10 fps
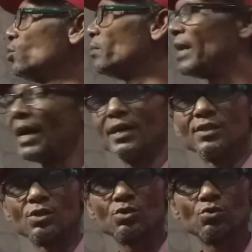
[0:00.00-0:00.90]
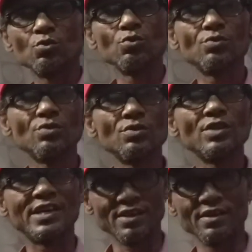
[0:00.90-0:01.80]
may understood
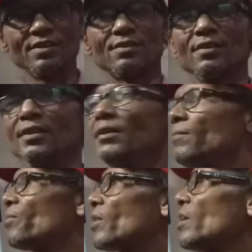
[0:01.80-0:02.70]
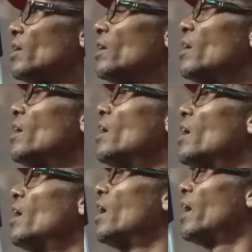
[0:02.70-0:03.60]
clearly.
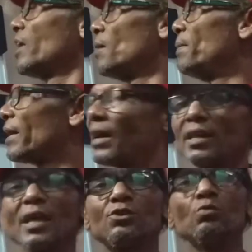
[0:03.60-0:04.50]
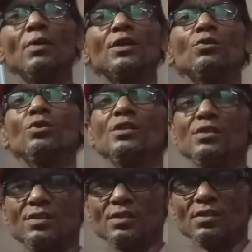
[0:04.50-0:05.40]
And I beg Allah to make you
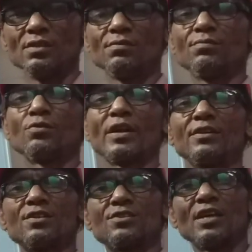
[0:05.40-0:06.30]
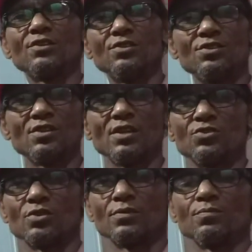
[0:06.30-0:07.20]
easy for understanding this lesson.